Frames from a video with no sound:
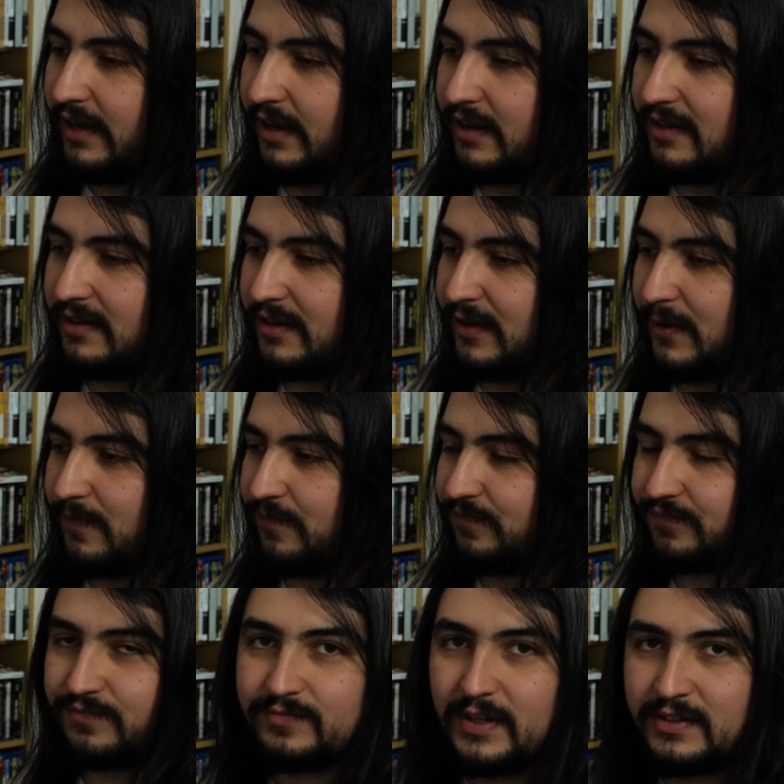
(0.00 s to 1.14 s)
And
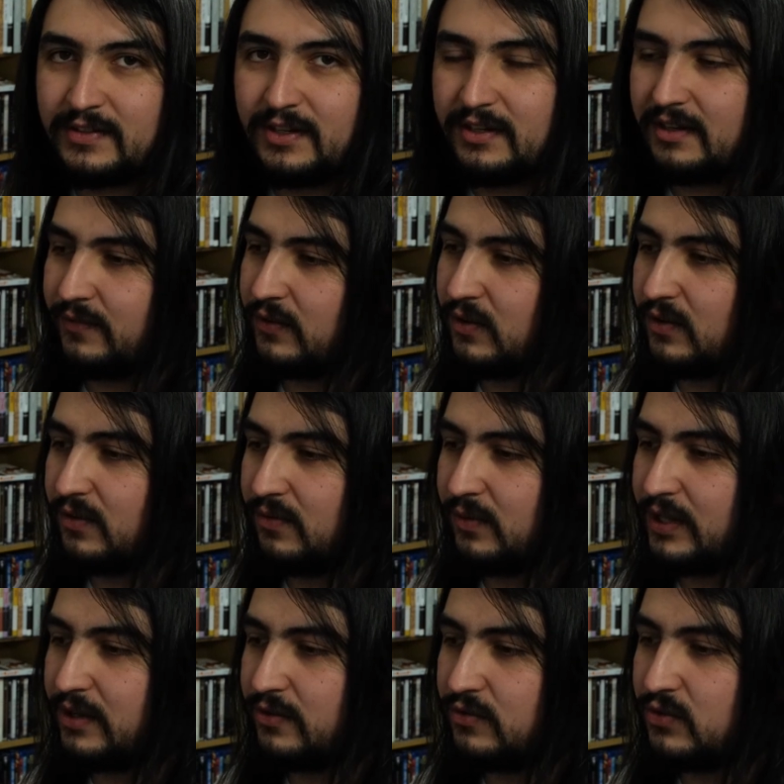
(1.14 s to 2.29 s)
that's it. If you
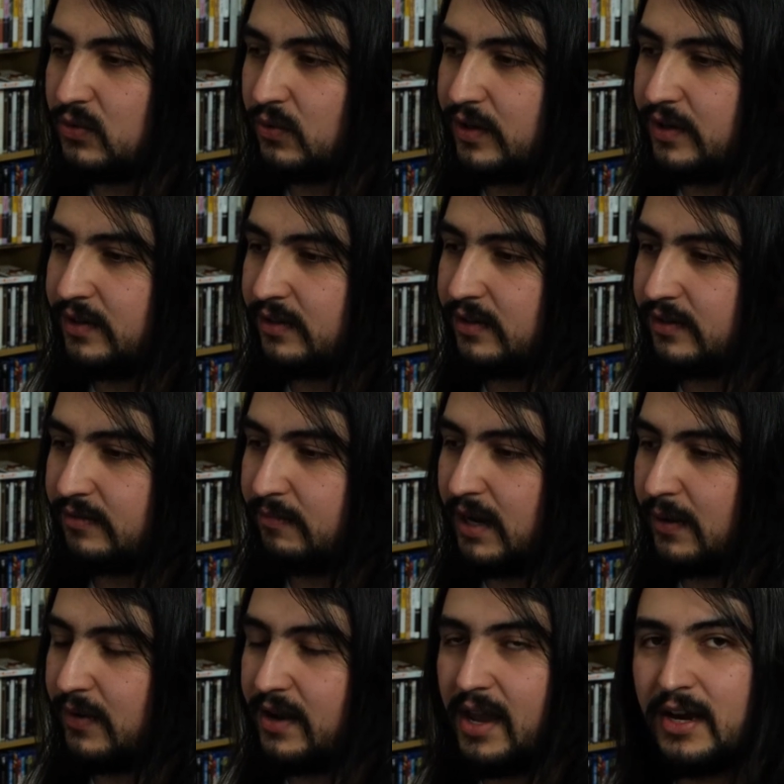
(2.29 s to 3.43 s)
really enjoyed
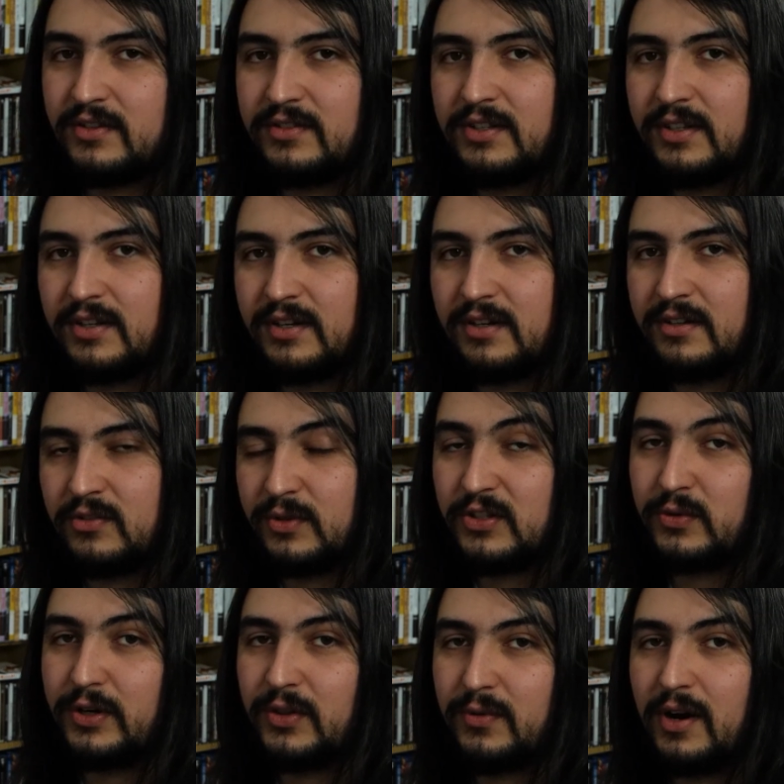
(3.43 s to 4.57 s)
my reaction to the
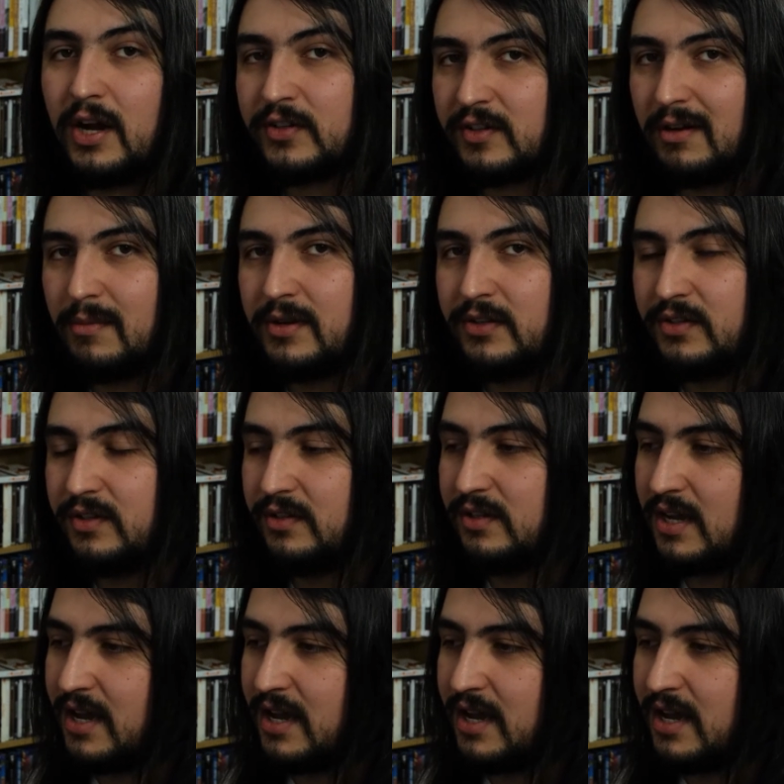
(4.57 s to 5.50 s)
2023 Oscar nominations,